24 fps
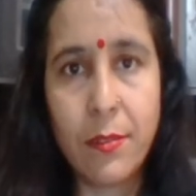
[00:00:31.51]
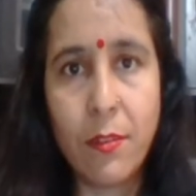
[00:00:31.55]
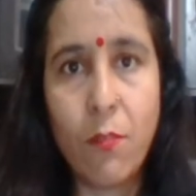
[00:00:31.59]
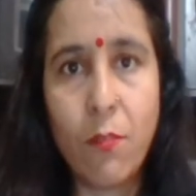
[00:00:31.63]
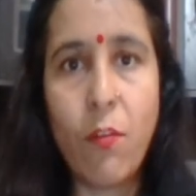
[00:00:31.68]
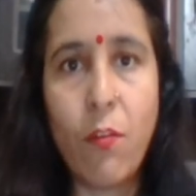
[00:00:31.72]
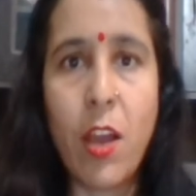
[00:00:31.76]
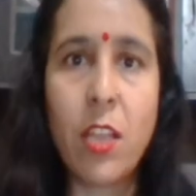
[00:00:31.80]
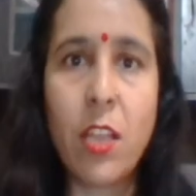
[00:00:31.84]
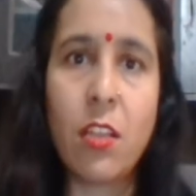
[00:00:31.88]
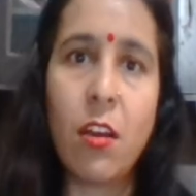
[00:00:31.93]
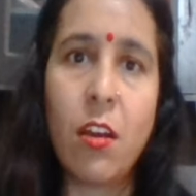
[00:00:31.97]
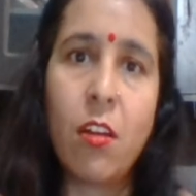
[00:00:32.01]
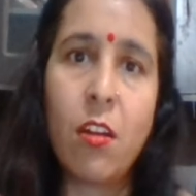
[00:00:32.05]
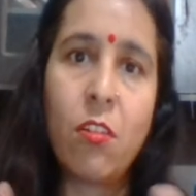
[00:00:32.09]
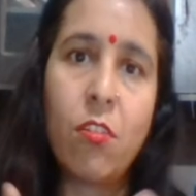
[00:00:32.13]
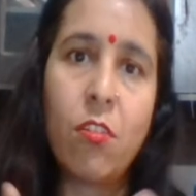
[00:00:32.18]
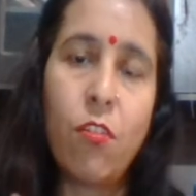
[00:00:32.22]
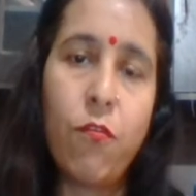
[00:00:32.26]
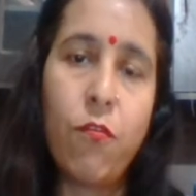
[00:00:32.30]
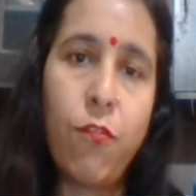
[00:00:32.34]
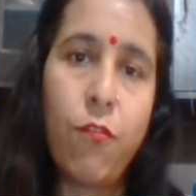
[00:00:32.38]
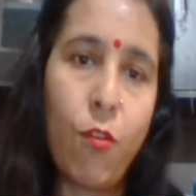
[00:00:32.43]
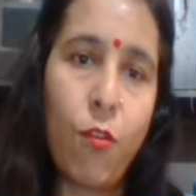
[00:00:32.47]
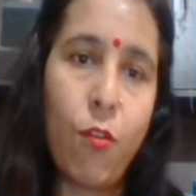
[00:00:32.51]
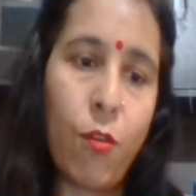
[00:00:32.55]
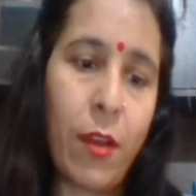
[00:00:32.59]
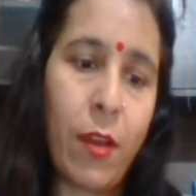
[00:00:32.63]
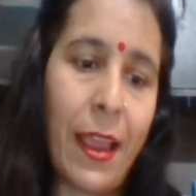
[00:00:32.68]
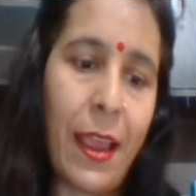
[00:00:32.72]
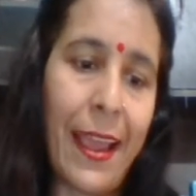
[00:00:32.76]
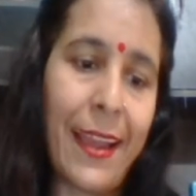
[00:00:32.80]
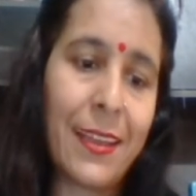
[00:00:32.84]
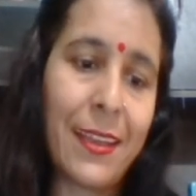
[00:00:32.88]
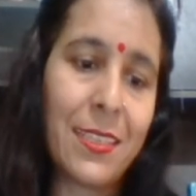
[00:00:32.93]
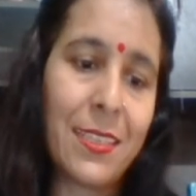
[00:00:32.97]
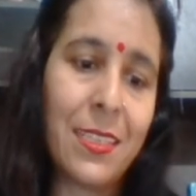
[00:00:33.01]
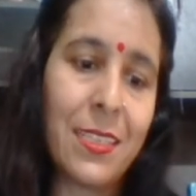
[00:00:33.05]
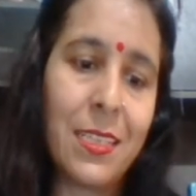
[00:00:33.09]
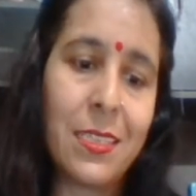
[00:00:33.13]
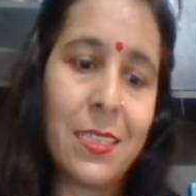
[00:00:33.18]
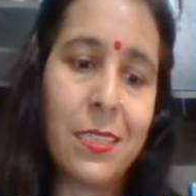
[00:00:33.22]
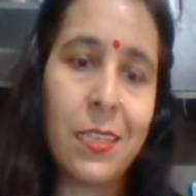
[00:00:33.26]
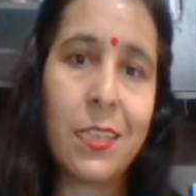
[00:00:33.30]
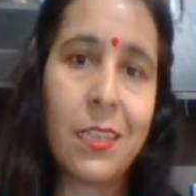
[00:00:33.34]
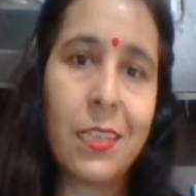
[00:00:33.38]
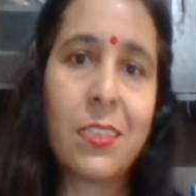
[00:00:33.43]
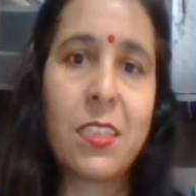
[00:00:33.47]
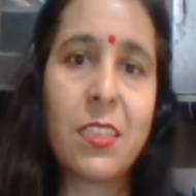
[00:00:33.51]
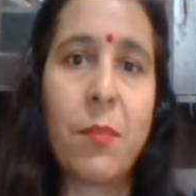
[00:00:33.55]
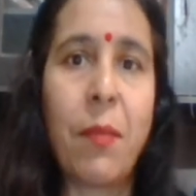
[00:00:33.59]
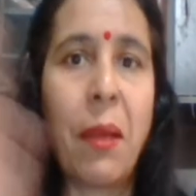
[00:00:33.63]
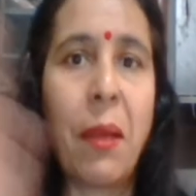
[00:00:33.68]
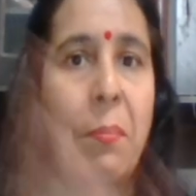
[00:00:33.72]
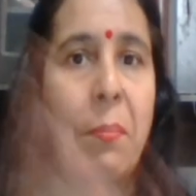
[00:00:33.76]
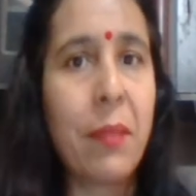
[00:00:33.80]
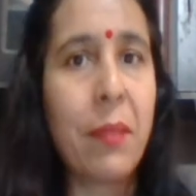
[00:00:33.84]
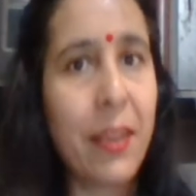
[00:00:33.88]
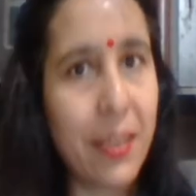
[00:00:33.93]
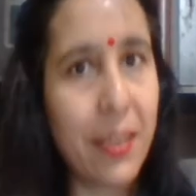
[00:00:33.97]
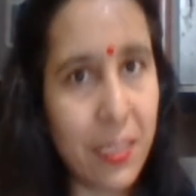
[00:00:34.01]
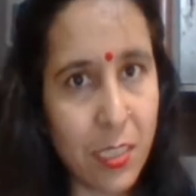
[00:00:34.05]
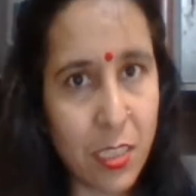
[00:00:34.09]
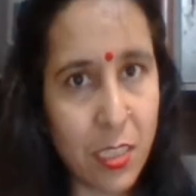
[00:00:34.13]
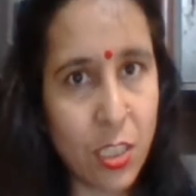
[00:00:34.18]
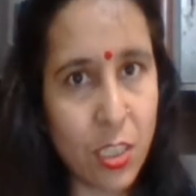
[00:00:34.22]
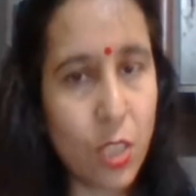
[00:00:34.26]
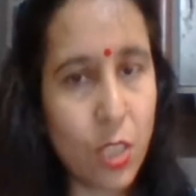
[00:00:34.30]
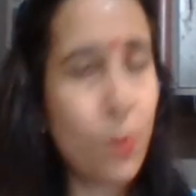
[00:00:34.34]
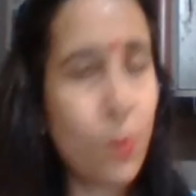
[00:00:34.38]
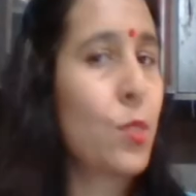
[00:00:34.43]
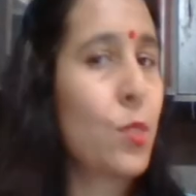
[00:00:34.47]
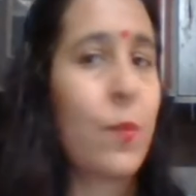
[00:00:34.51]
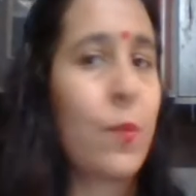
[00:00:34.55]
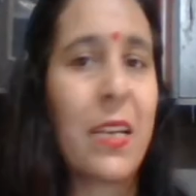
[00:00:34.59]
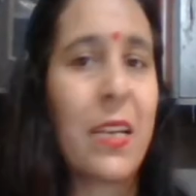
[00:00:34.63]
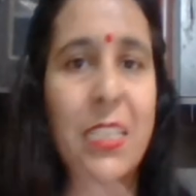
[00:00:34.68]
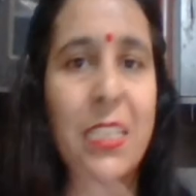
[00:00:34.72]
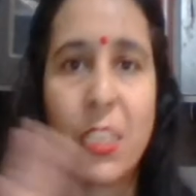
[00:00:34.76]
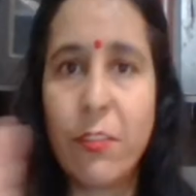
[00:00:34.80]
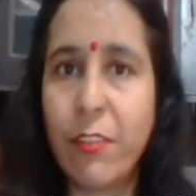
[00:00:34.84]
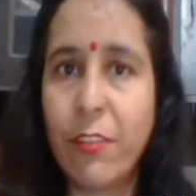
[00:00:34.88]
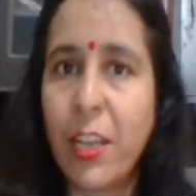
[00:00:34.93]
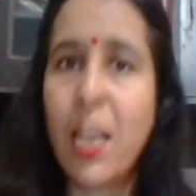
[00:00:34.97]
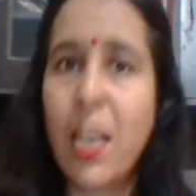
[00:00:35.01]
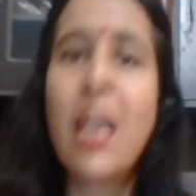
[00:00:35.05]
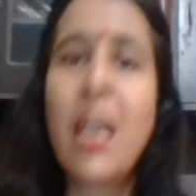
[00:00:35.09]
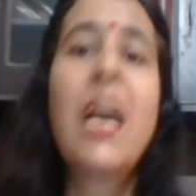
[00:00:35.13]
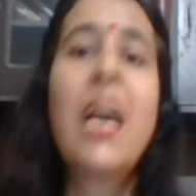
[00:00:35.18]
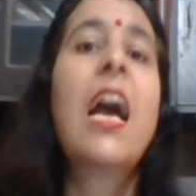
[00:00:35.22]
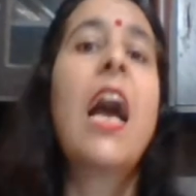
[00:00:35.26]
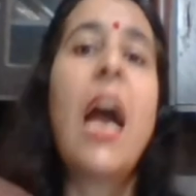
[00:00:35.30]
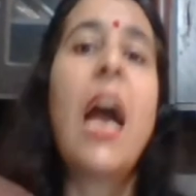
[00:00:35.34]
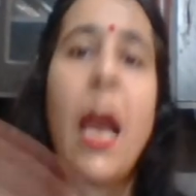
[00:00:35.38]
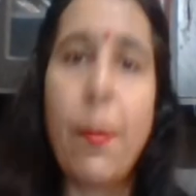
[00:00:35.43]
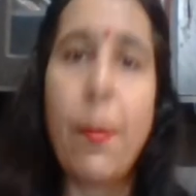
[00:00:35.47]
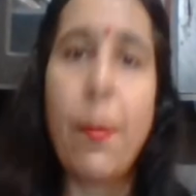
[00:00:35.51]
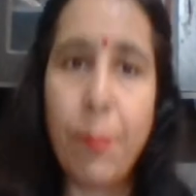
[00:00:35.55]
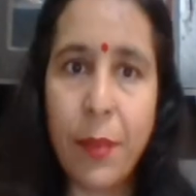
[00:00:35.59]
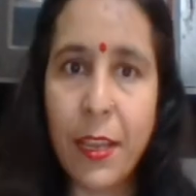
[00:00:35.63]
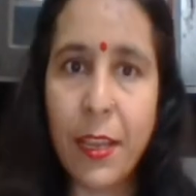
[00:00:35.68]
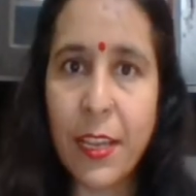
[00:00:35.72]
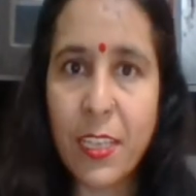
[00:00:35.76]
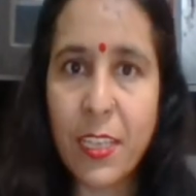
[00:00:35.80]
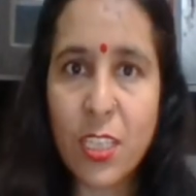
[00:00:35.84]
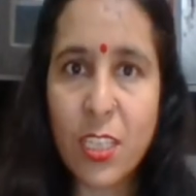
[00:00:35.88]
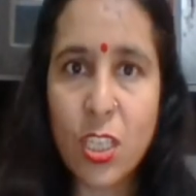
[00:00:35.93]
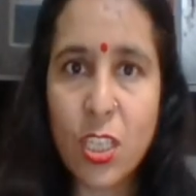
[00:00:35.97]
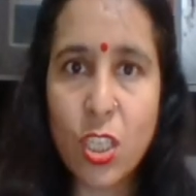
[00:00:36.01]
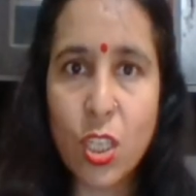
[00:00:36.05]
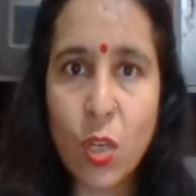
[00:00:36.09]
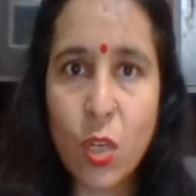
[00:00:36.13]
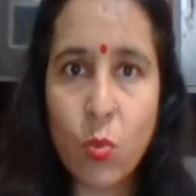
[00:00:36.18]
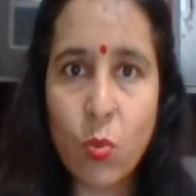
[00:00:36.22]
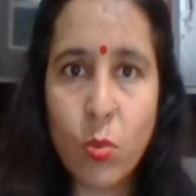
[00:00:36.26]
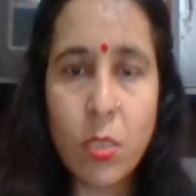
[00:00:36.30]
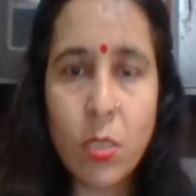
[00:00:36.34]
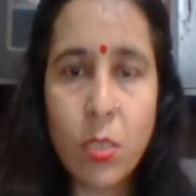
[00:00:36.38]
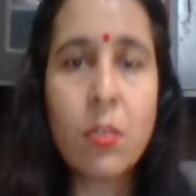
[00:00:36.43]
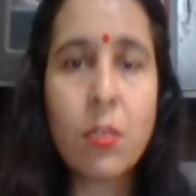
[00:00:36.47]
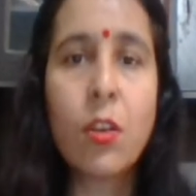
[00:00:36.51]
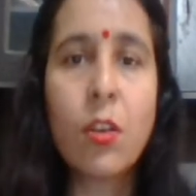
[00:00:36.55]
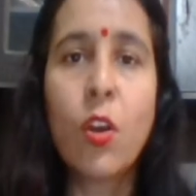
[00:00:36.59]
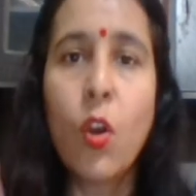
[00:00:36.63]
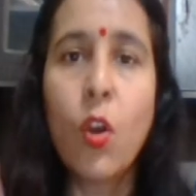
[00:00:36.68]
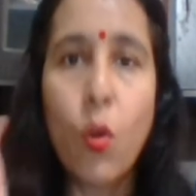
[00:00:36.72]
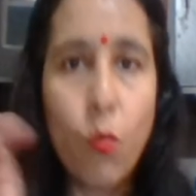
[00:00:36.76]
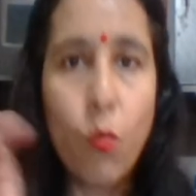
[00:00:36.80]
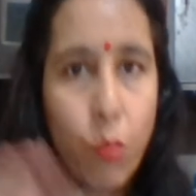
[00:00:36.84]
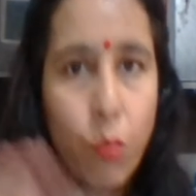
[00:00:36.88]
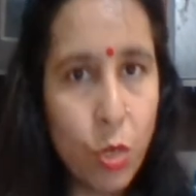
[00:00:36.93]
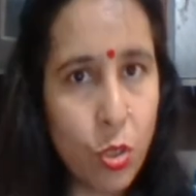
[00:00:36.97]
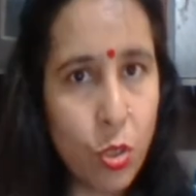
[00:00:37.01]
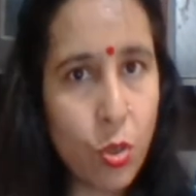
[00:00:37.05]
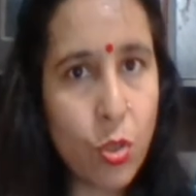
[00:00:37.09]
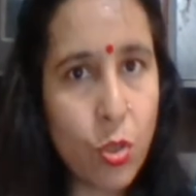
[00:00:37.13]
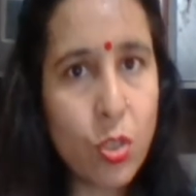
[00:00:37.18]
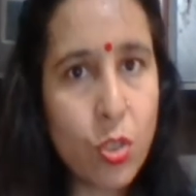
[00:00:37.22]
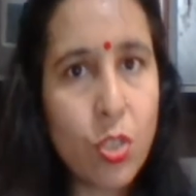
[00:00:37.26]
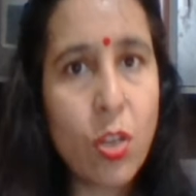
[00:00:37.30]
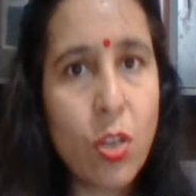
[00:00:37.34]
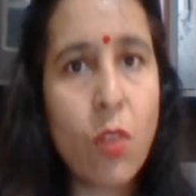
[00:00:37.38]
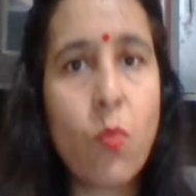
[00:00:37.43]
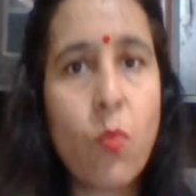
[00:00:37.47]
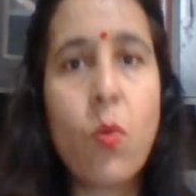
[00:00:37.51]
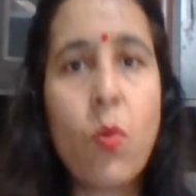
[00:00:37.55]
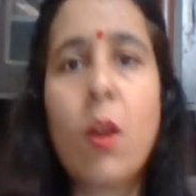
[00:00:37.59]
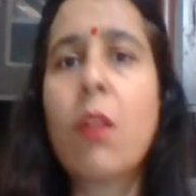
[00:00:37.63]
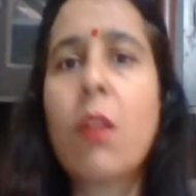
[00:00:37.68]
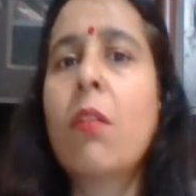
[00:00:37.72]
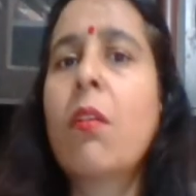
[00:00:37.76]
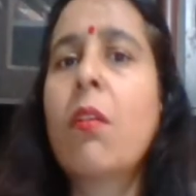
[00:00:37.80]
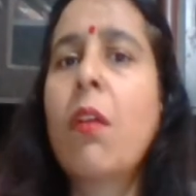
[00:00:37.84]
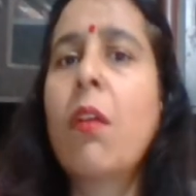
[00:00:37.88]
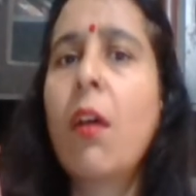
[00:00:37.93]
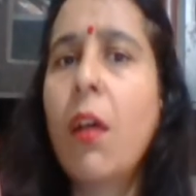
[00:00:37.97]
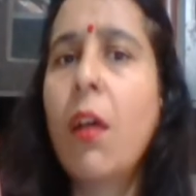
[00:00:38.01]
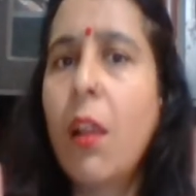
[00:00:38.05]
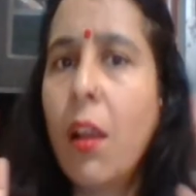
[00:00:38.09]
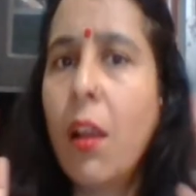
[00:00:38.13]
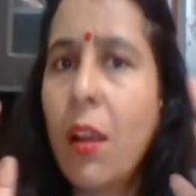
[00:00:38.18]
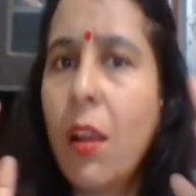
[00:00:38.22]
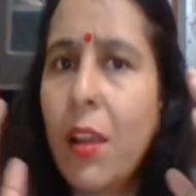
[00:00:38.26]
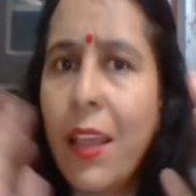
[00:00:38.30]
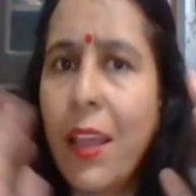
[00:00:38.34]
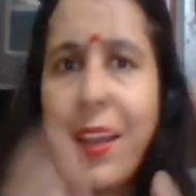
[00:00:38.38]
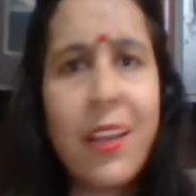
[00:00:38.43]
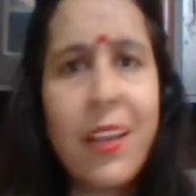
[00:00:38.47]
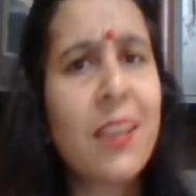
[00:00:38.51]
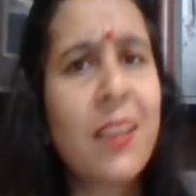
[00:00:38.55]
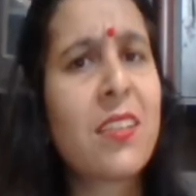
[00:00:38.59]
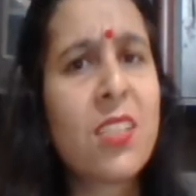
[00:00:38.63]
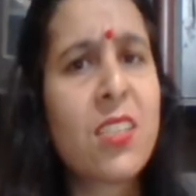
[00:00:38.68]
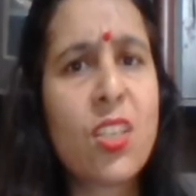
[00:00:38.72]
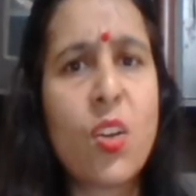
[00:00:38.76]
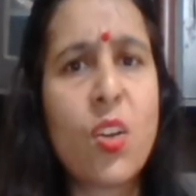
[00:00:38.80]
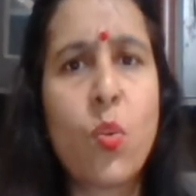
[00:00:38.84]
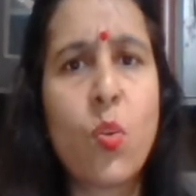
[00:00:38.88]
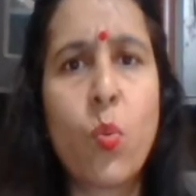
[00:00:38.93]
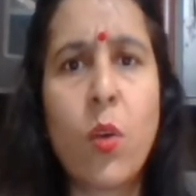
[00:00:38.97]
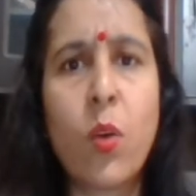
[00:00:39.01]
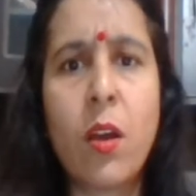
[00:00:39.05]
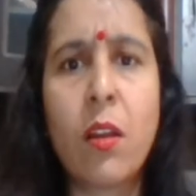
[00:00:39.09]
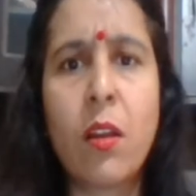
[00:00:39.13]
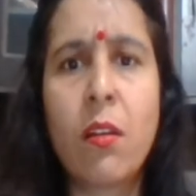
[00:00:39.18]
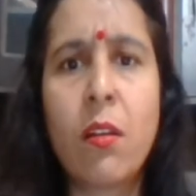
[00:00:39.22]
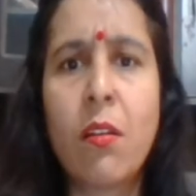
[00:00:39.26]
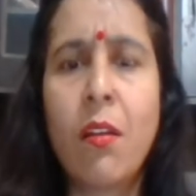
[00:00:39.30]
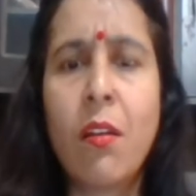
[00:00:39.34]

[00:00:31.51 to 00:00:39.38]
whether for accessing some applications, some specific application servers, Windows server, Linux server,